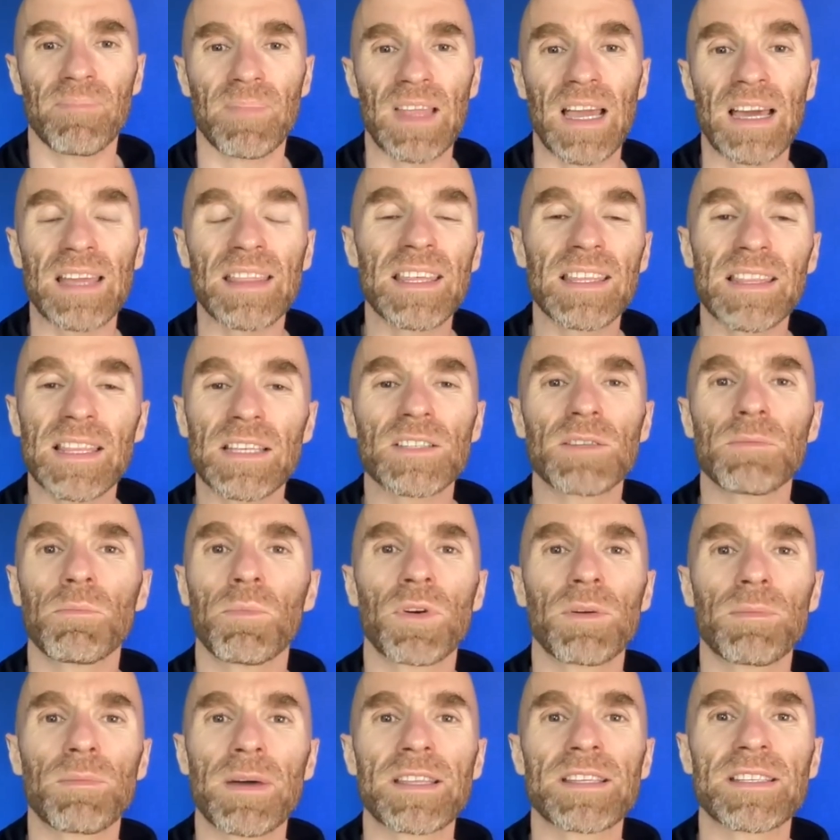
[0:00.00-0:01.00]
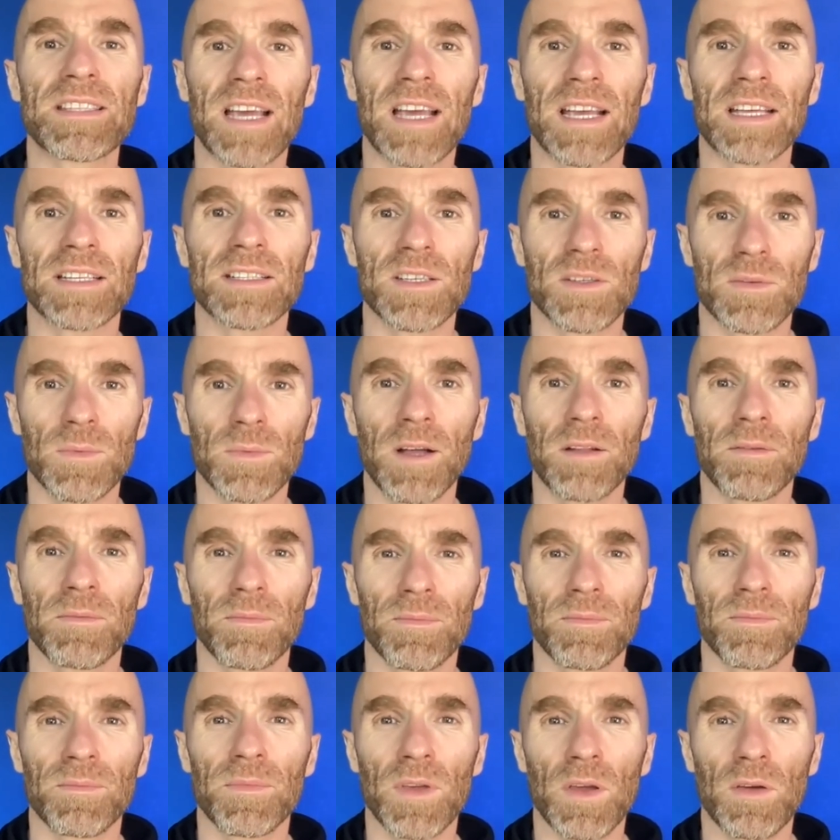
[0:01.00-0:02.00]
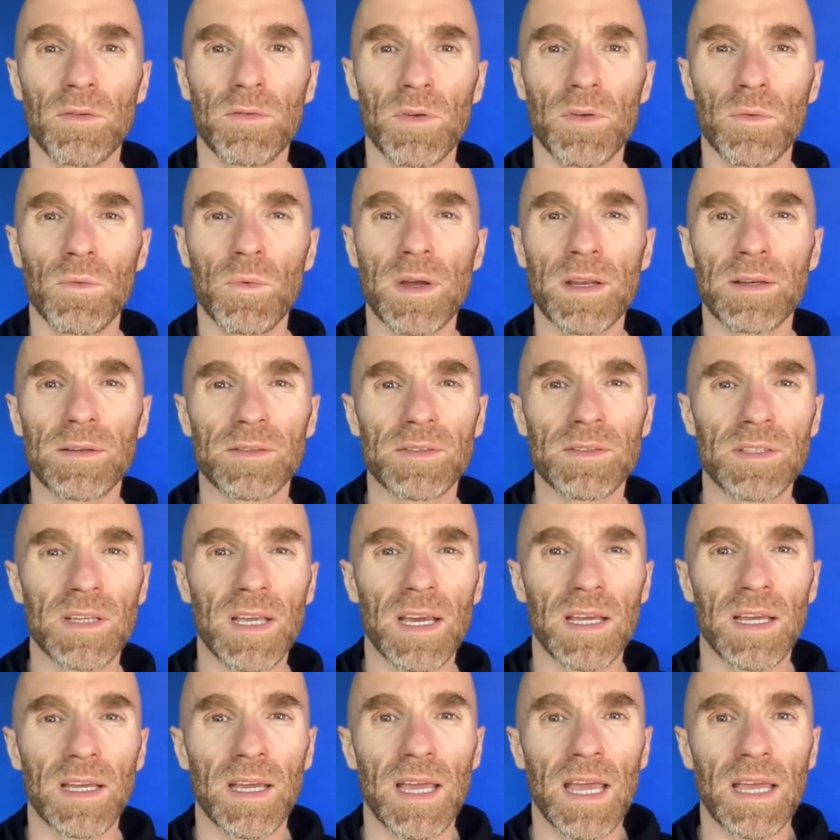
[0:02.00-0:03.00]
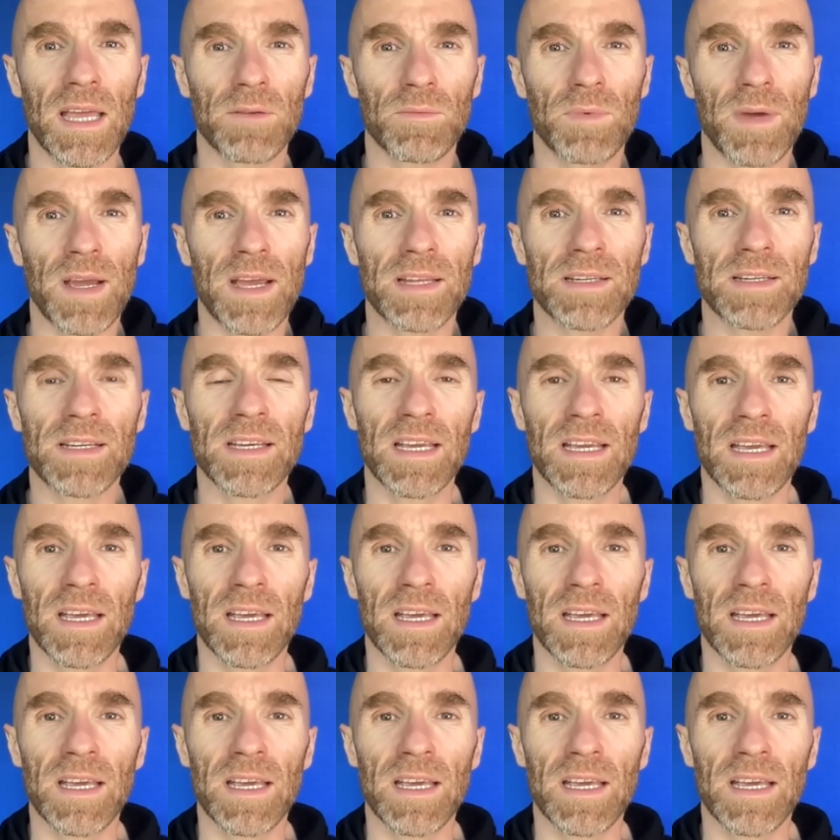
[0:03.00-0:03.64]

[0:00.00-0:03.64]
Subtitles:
I think that's supported by the science as well. If you went and read